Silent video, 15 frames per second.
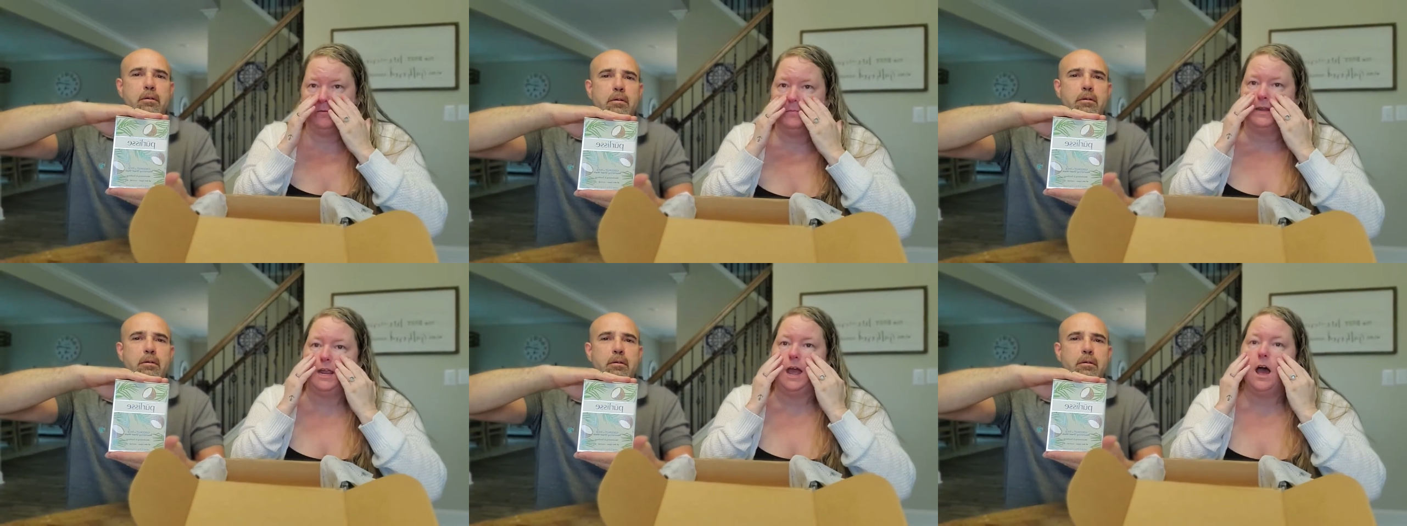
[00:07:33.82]

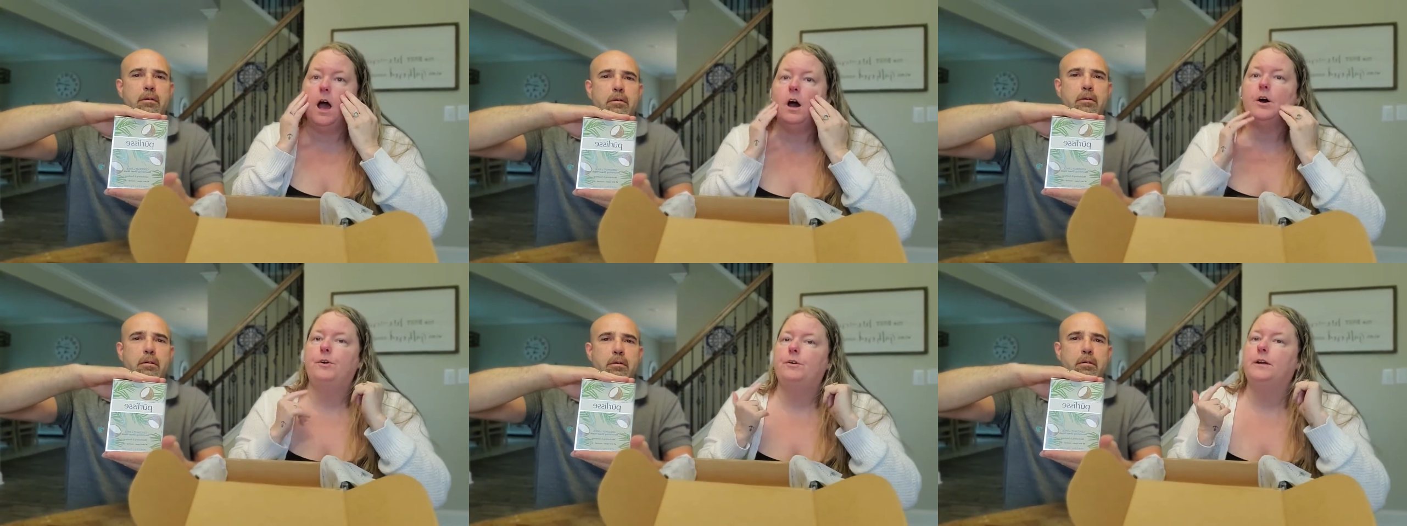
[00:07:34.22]
Speaker 1: me
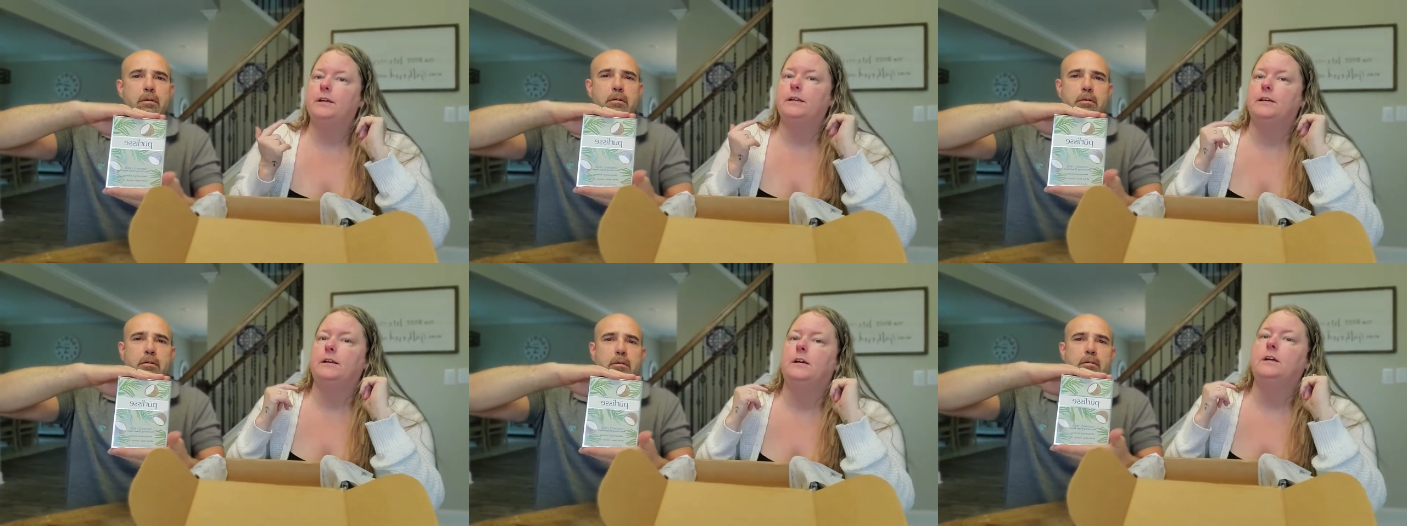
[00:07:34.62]
out.
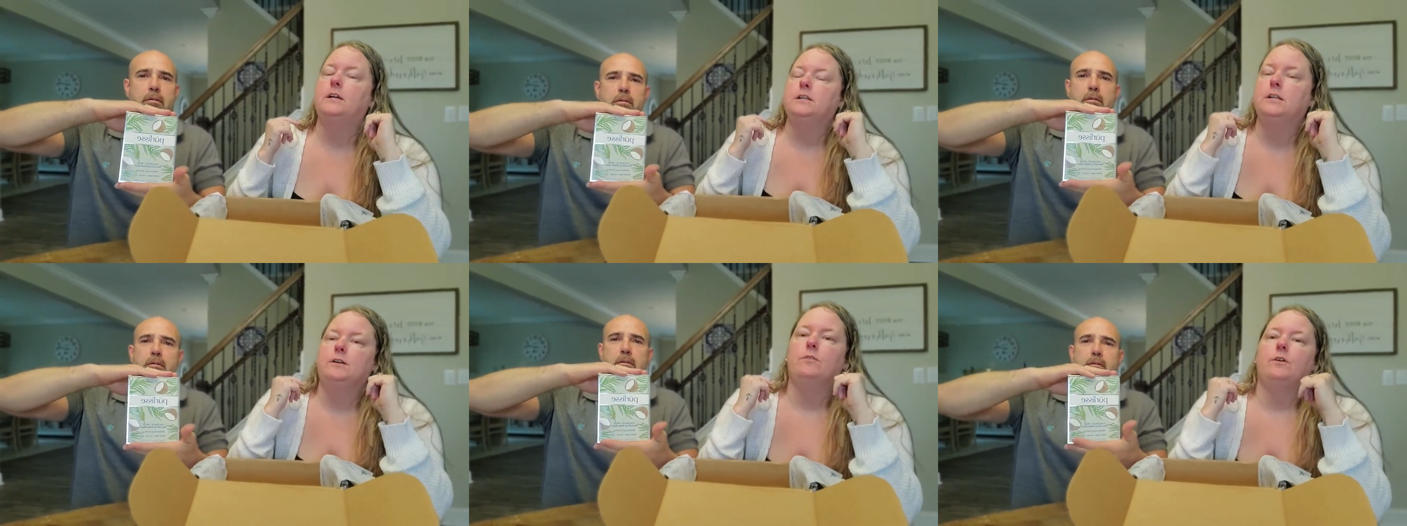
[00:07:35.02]
It
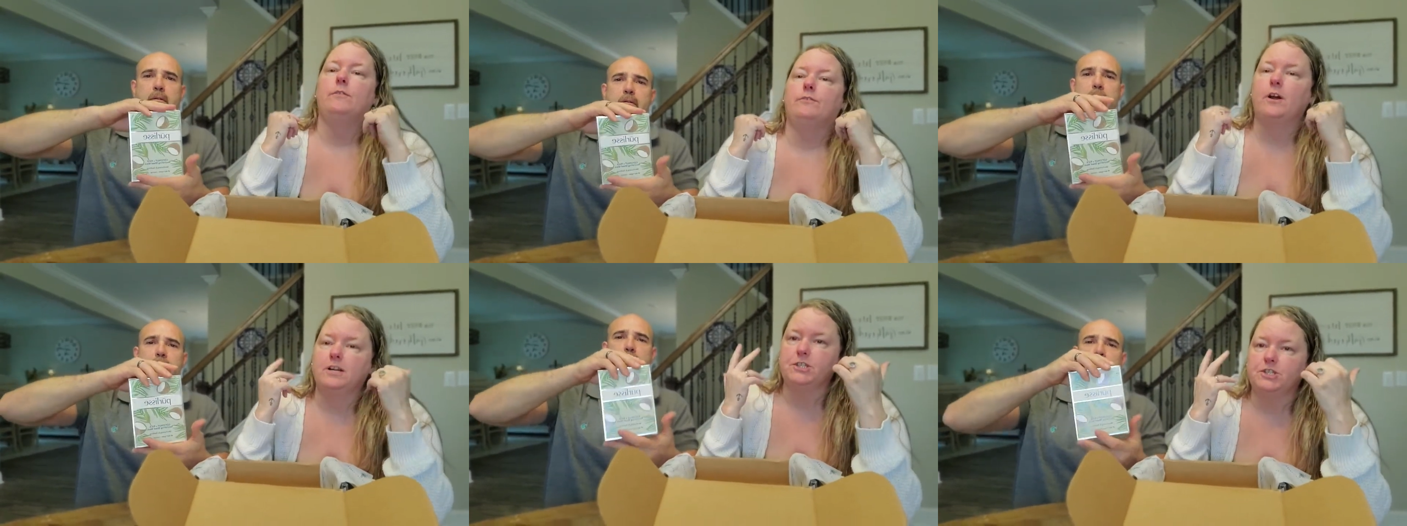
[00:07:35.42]

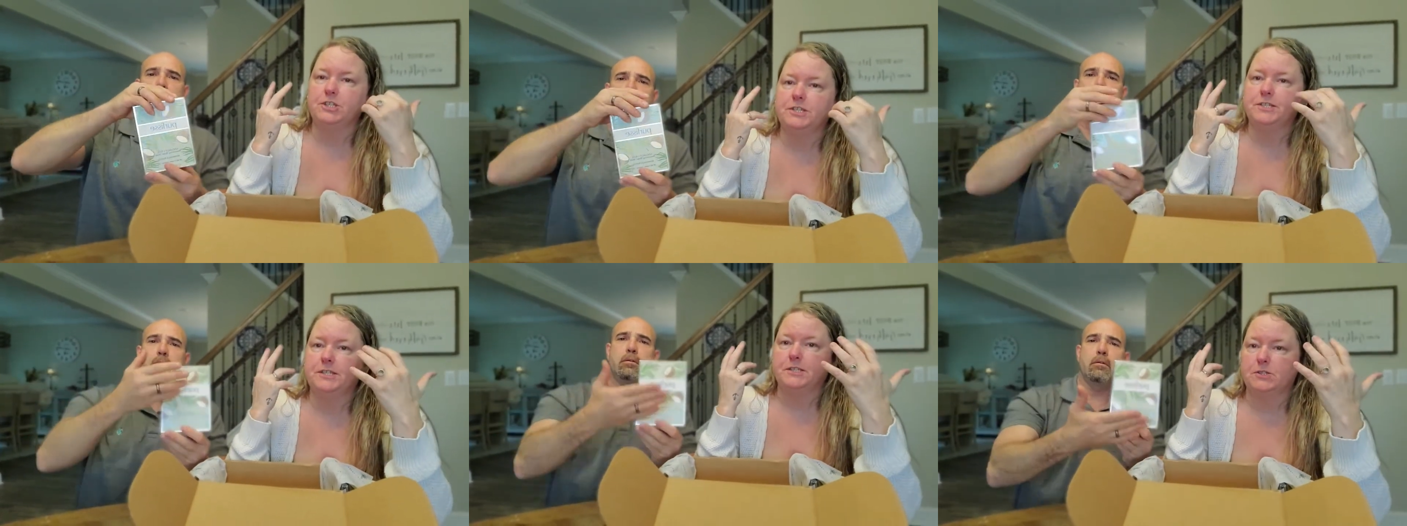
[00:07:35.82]

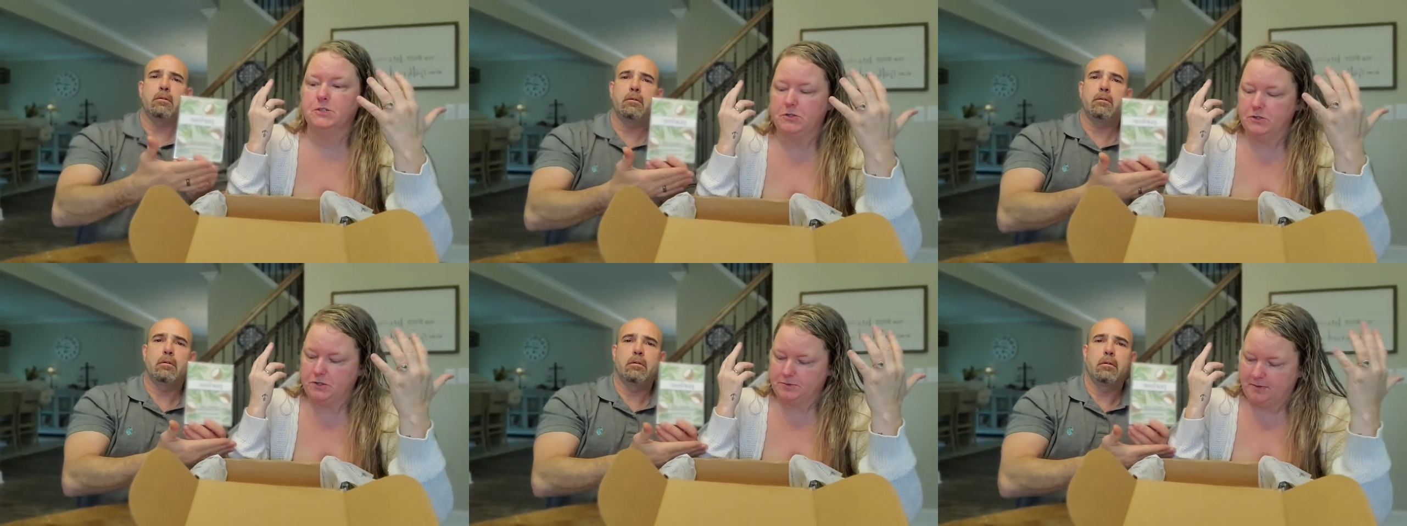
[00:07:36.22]
refreshes and
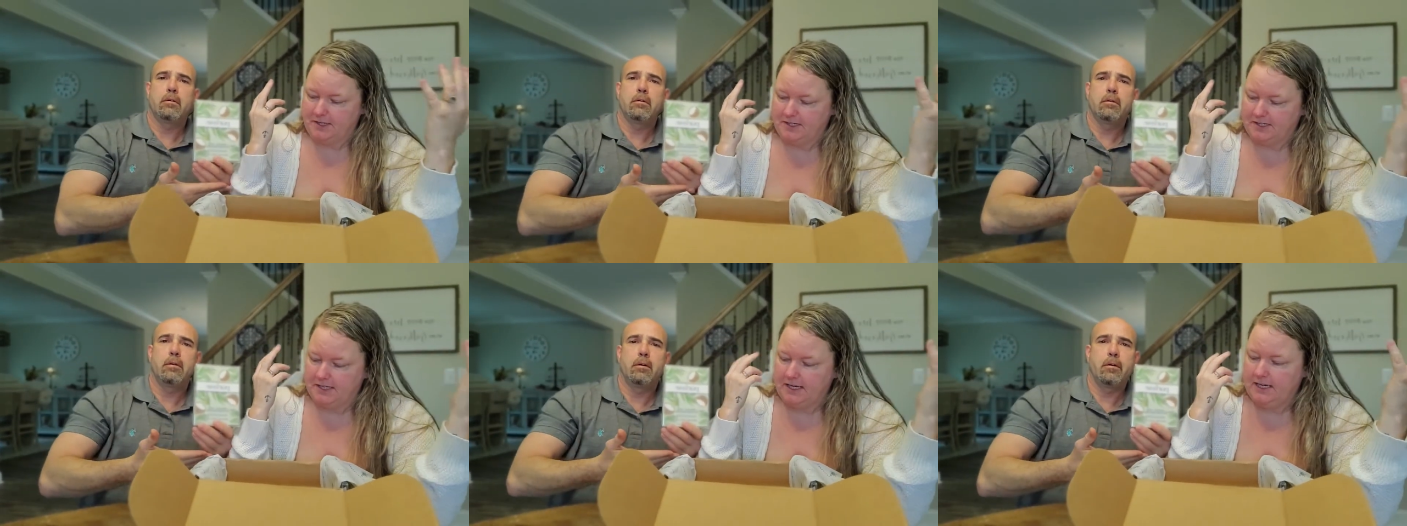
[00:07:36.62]
soothes my
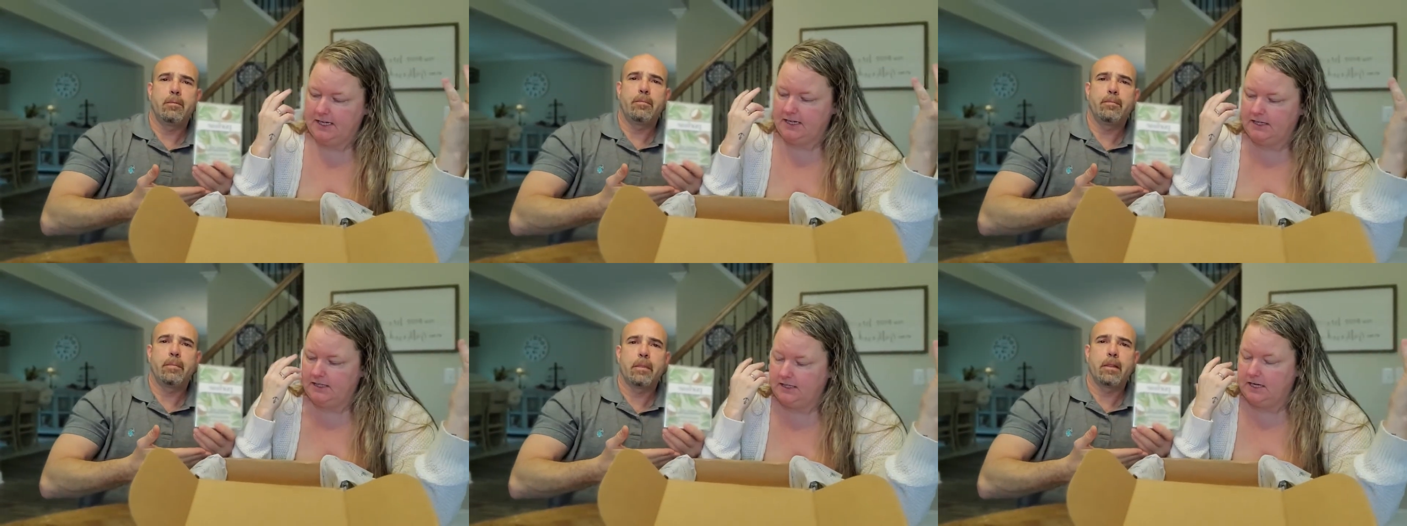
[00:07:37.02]

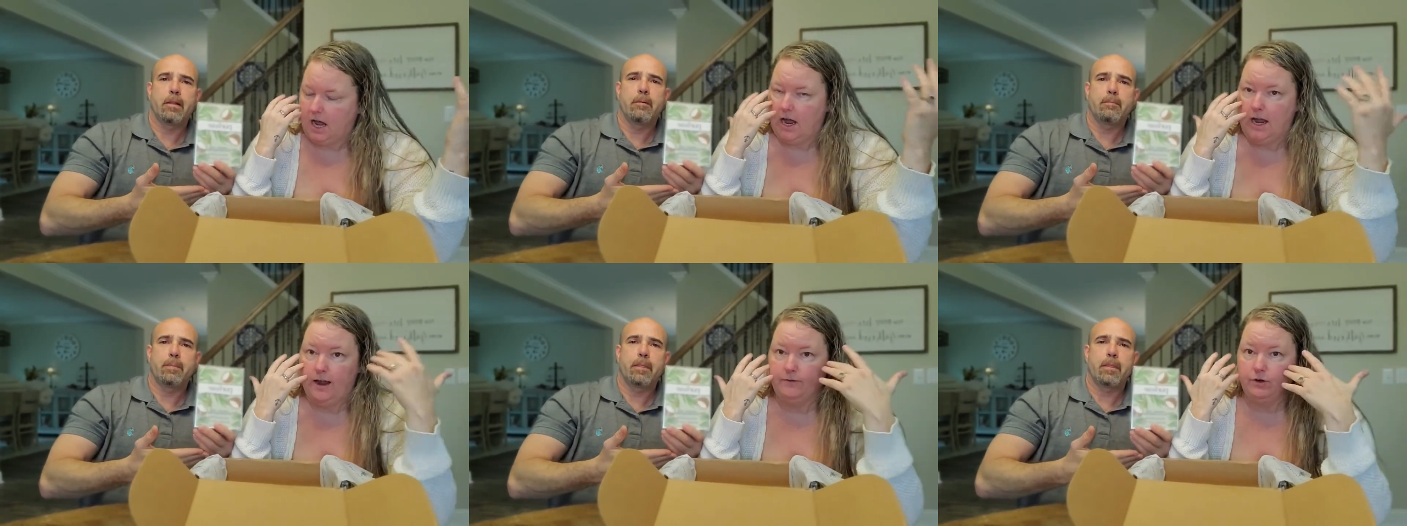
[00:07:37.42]
skin and
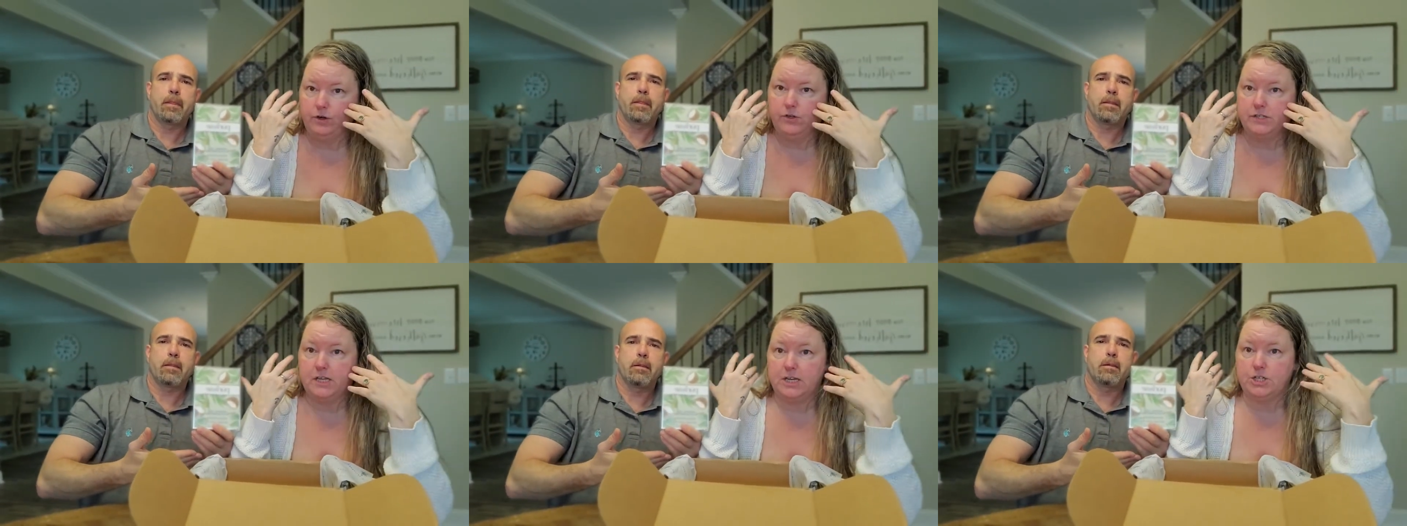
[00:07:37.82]
I have
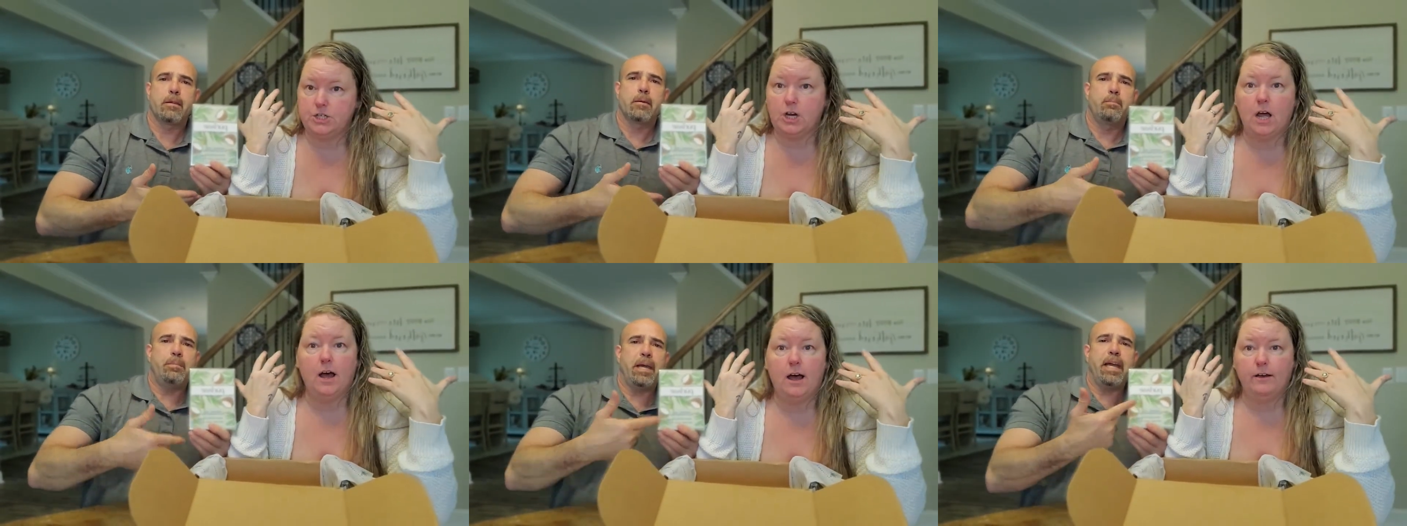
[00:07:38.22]

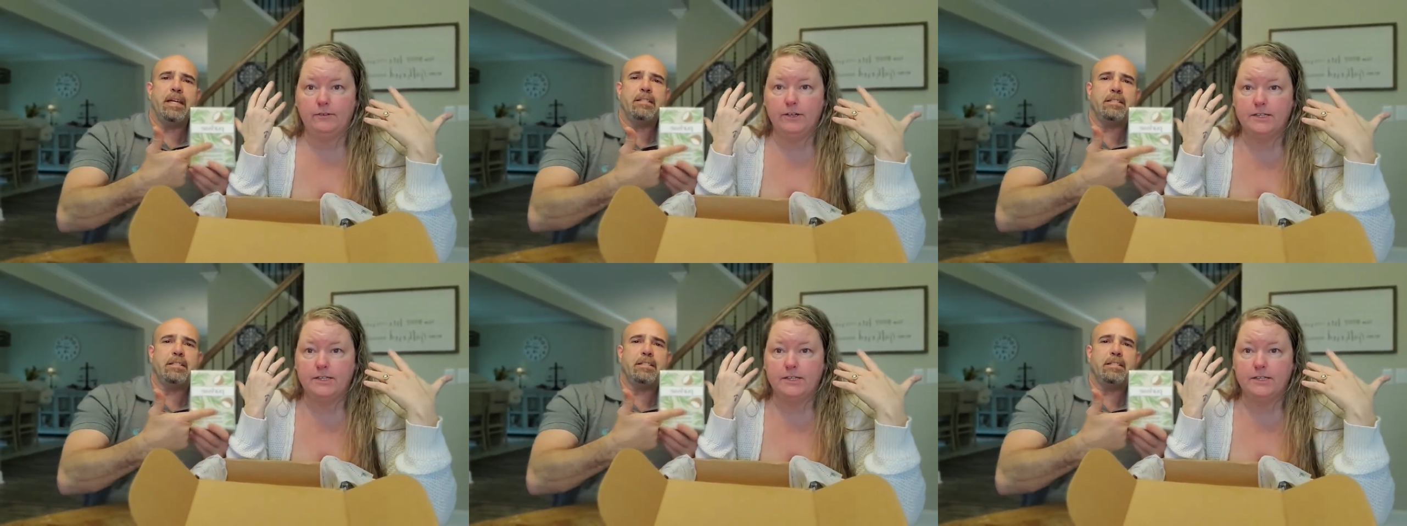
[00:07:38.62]
rosacea. Pay Obviously,